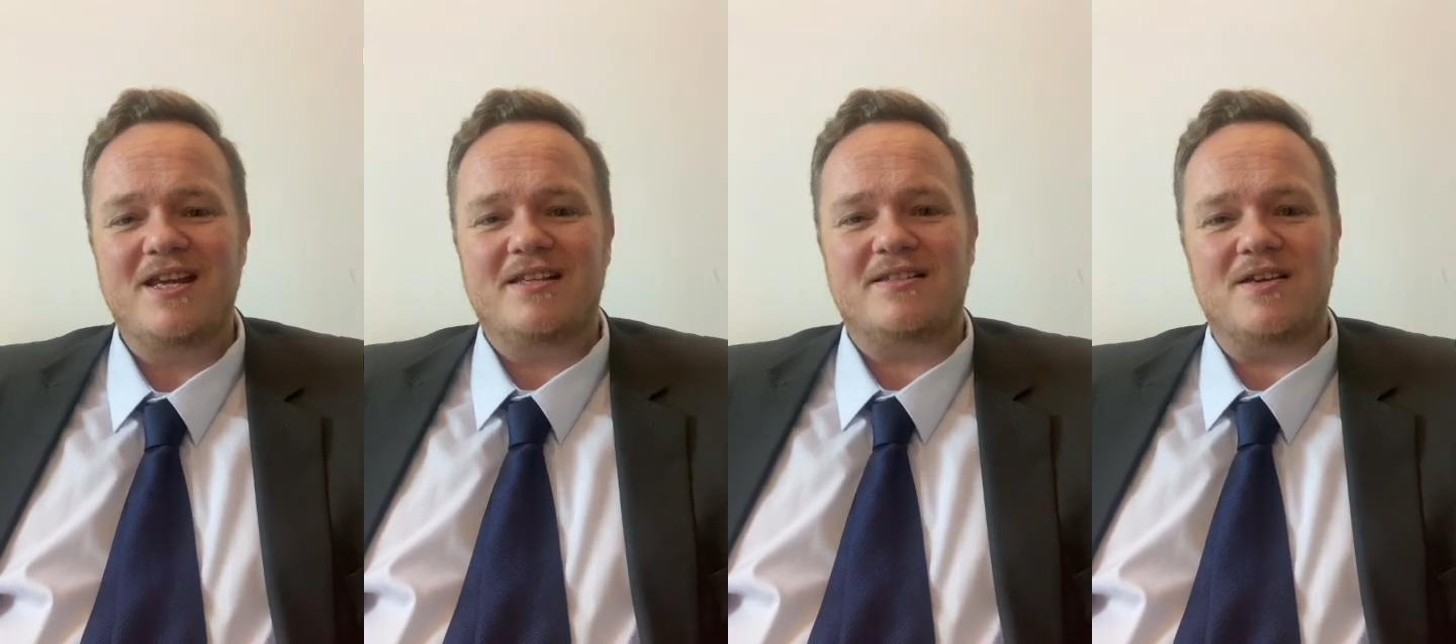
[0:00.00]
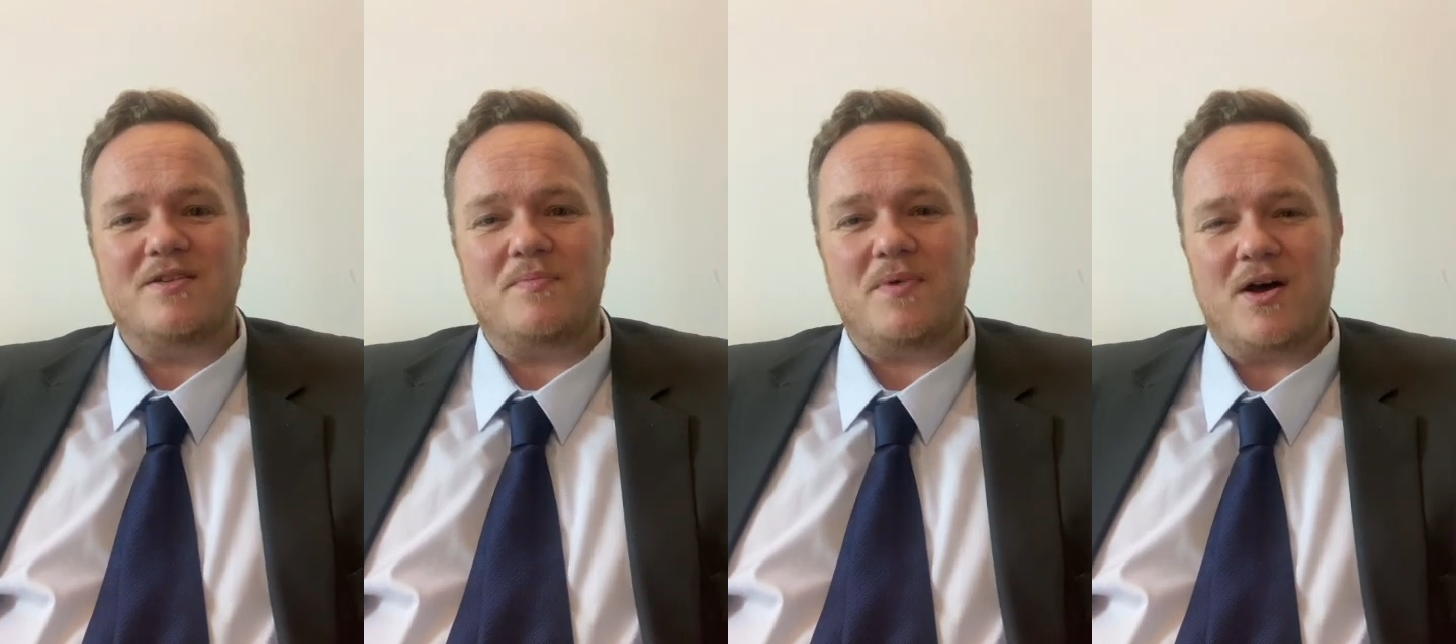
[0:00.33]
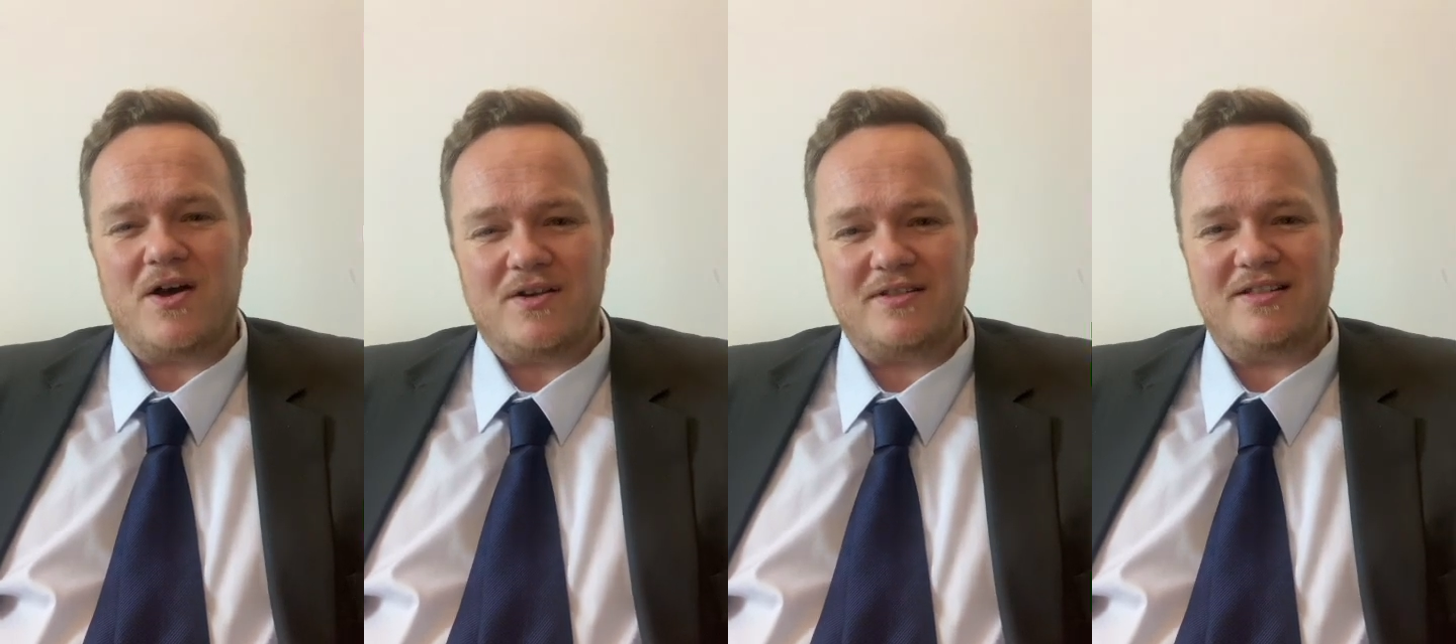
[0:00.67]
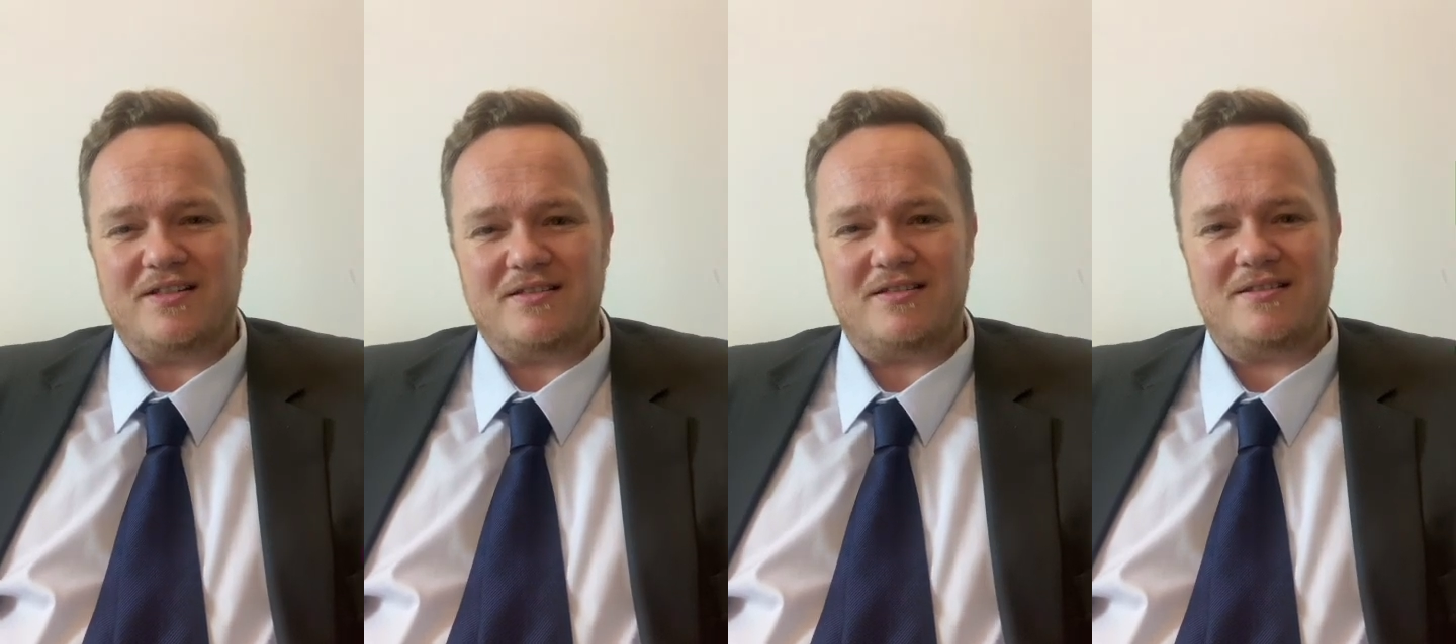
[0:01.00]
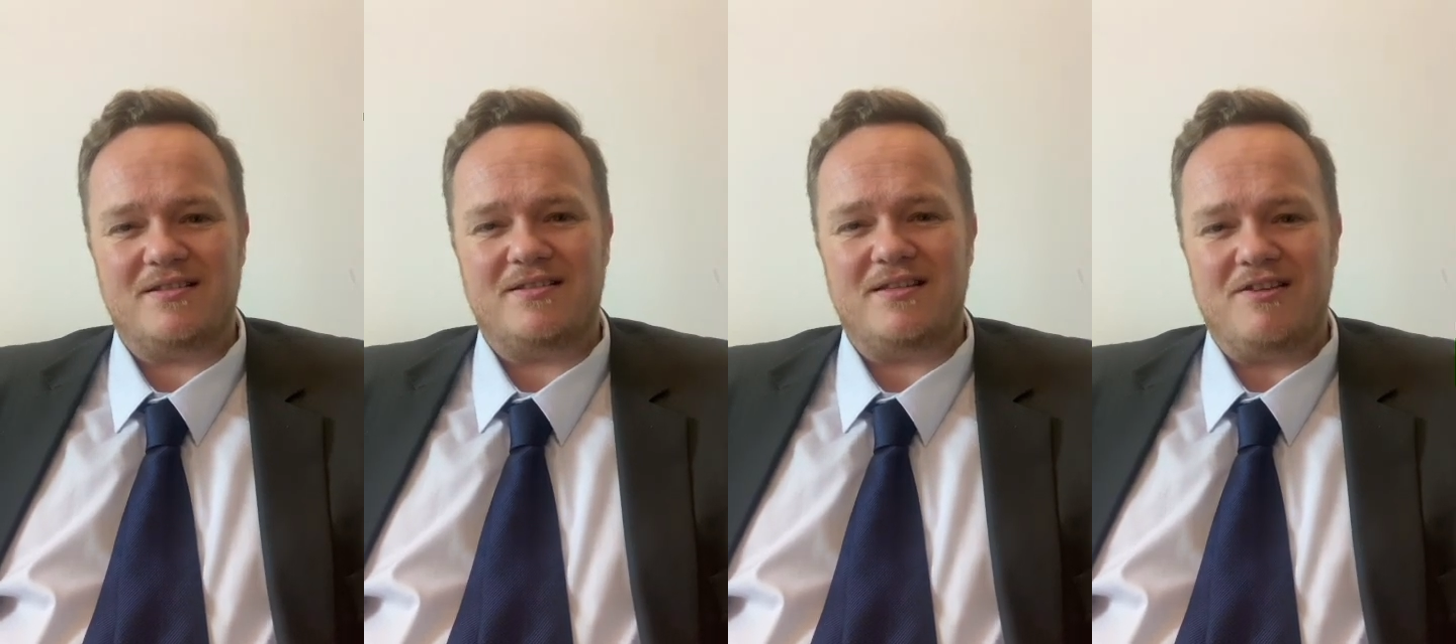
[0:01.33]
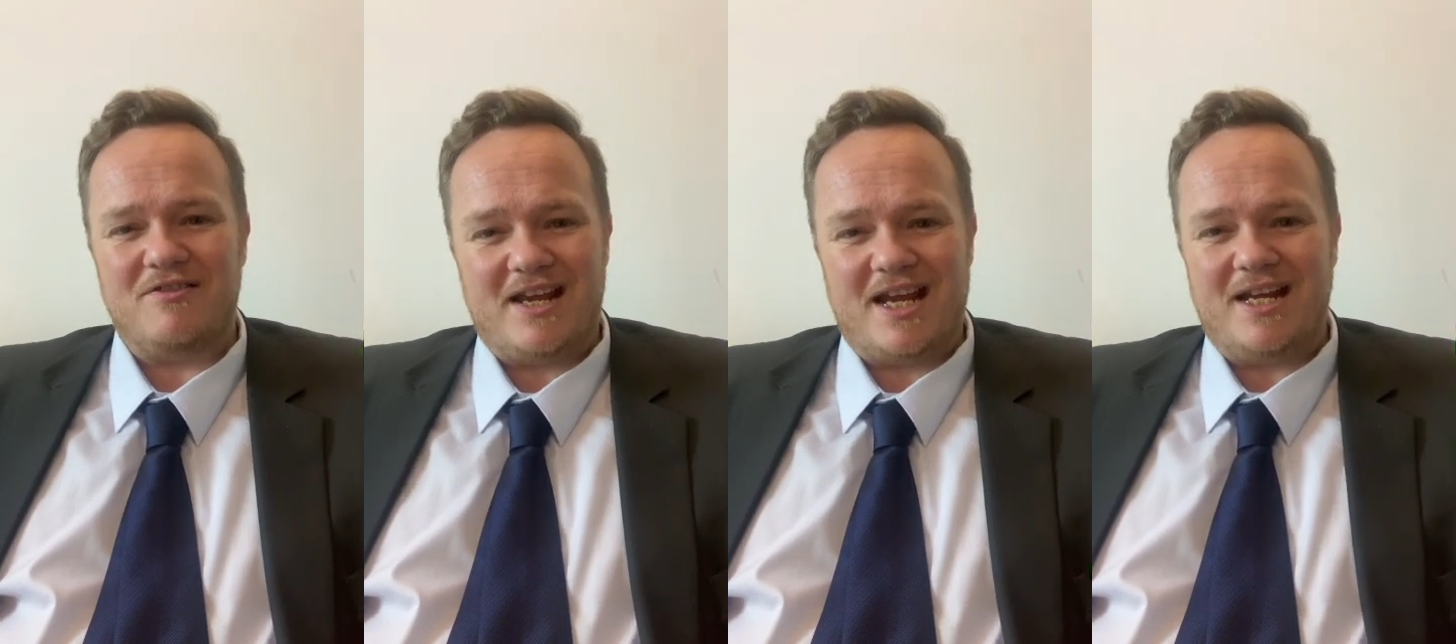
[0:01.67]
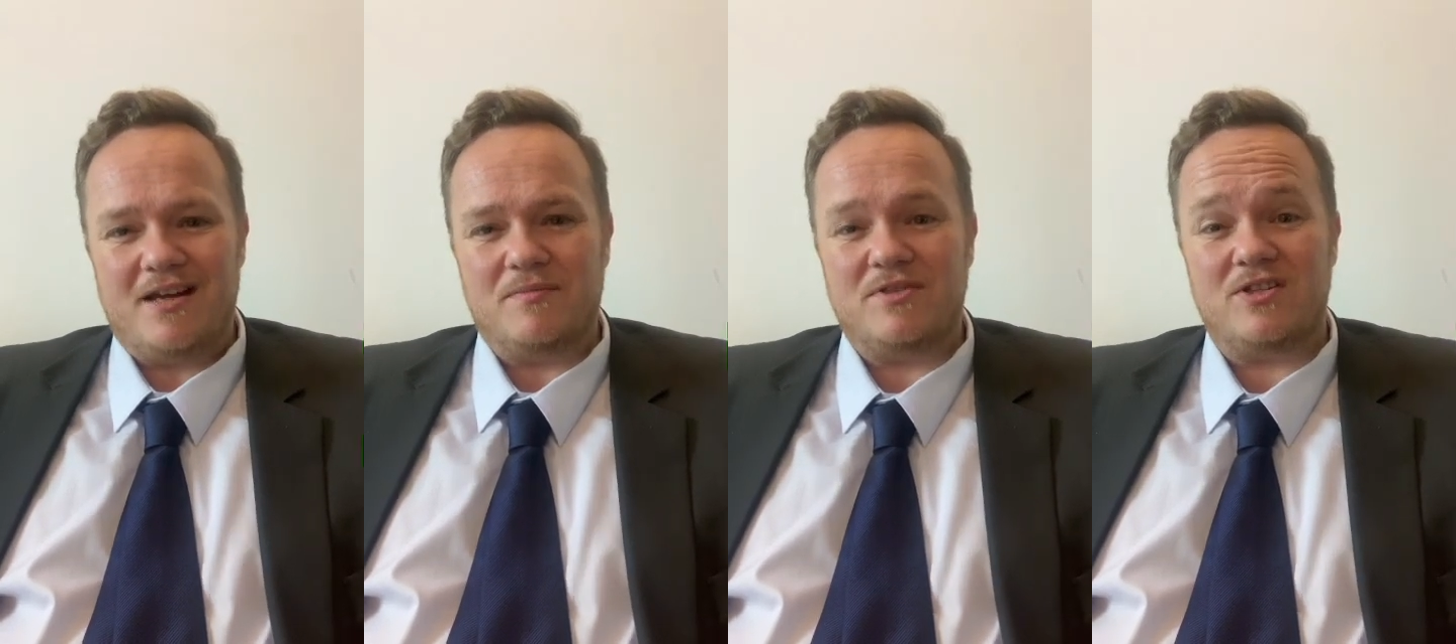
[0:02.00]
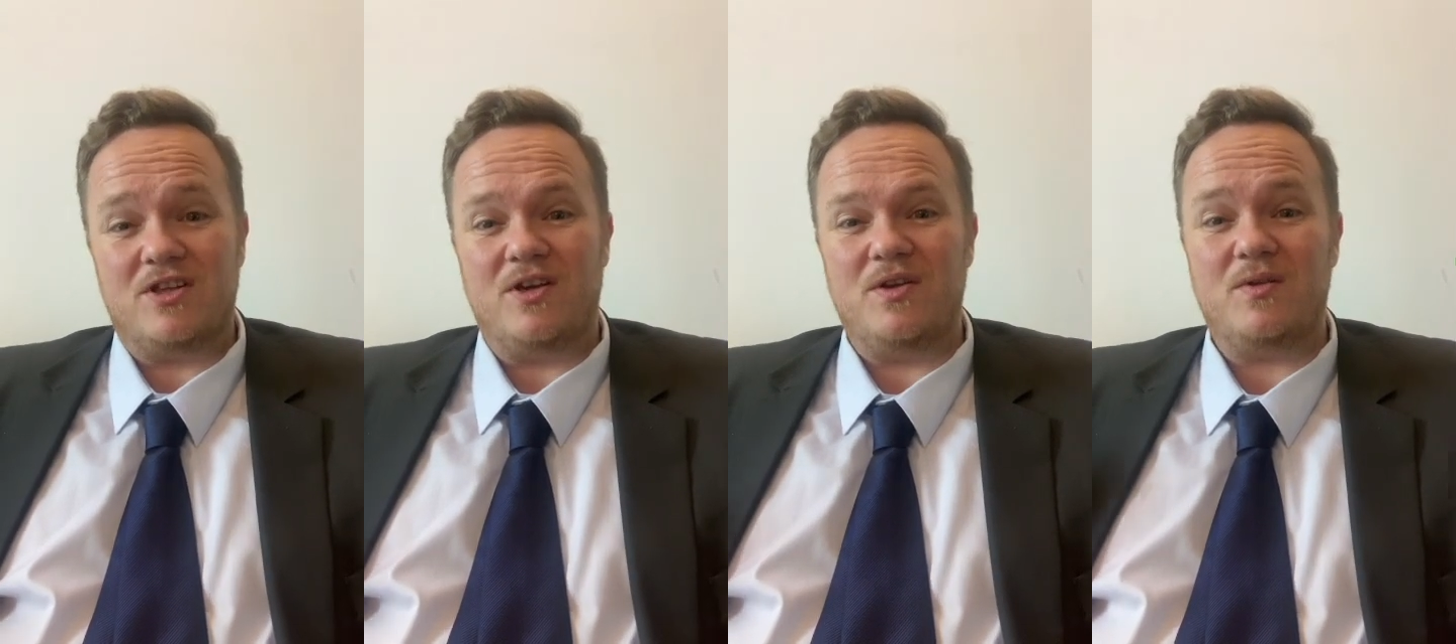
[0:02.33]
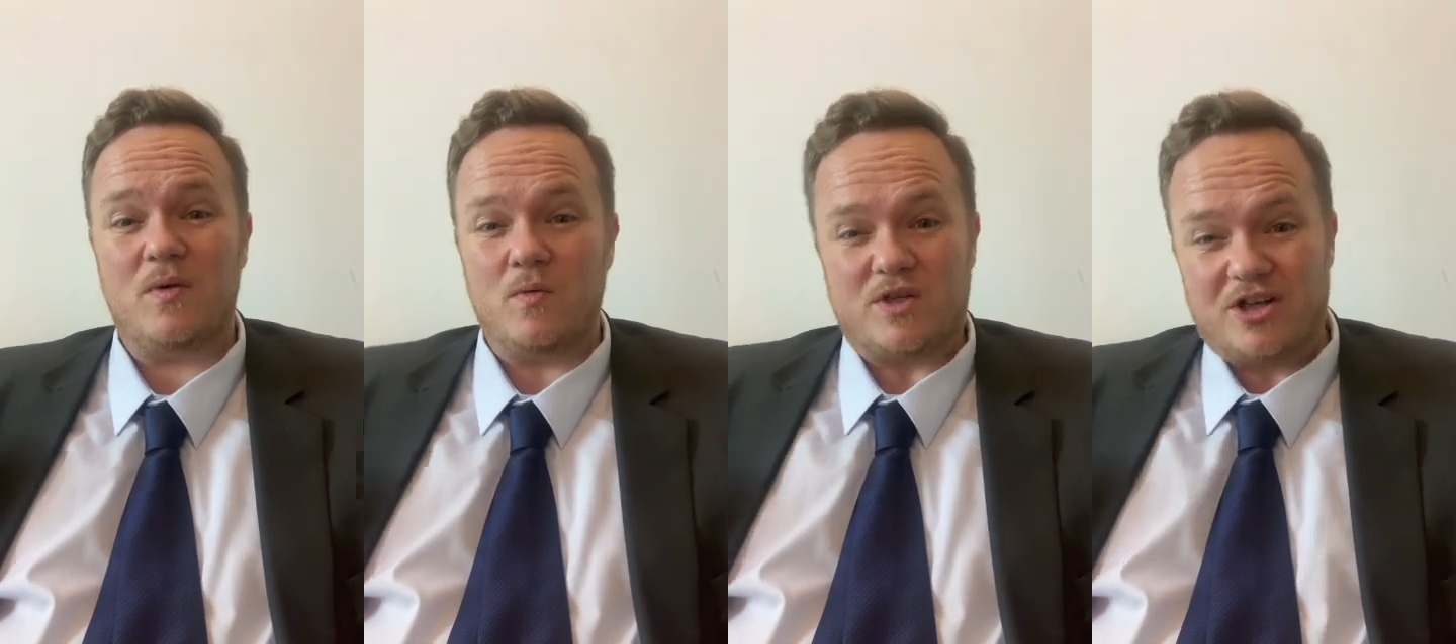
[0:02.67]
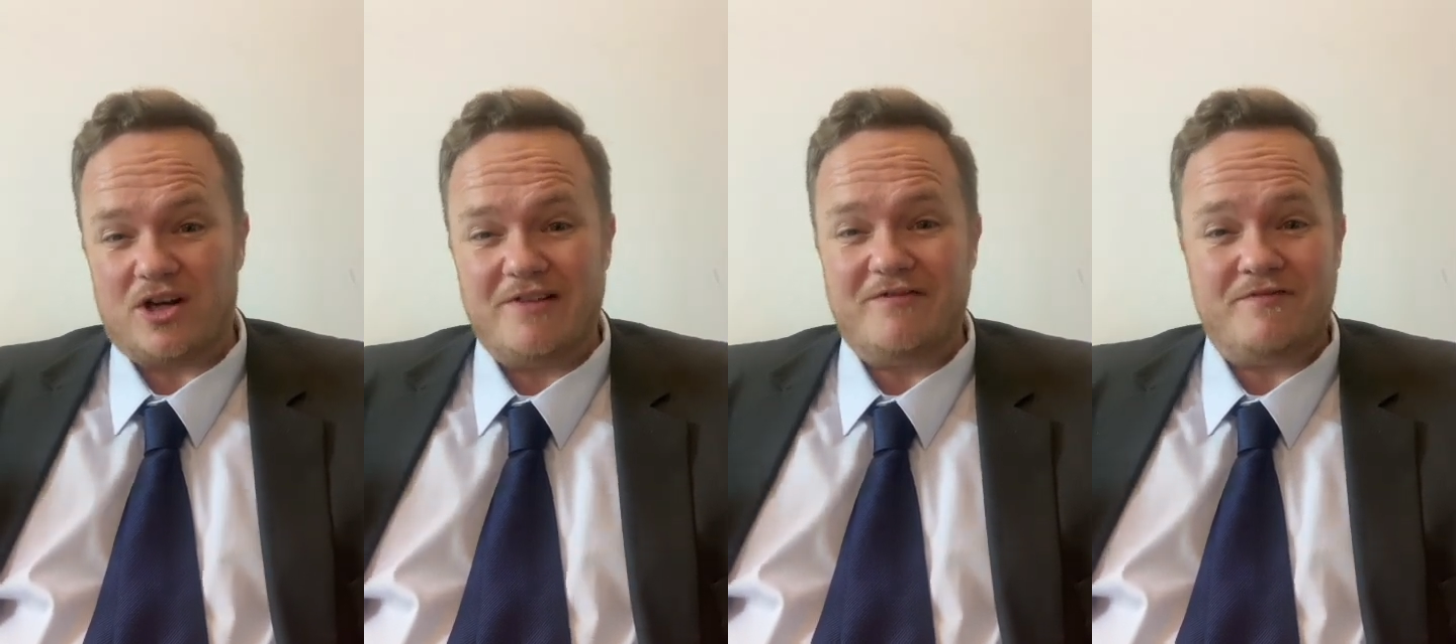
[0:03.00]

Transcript: So the Partagas Series E number 2, which I